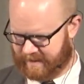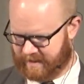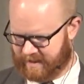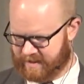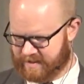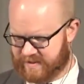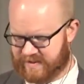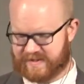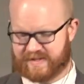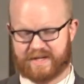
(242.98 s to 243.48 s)

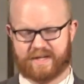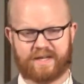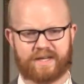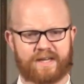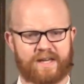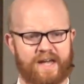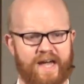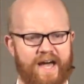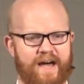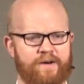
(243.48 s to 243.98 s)

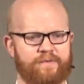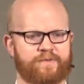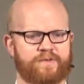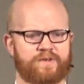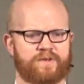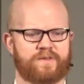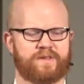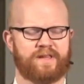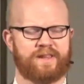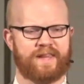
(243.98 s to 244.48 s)
seeking
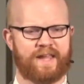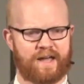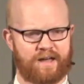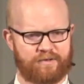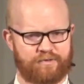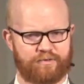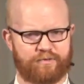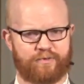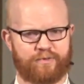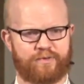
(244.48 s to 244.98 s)
after the
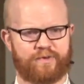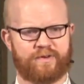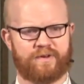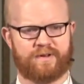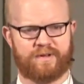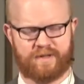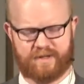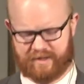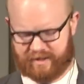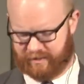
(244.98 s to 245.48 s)
love
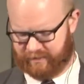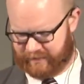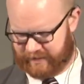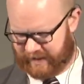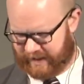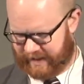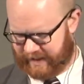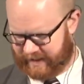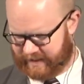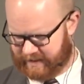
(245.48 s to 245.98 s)
of
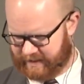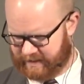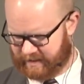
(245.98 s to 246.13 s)
God,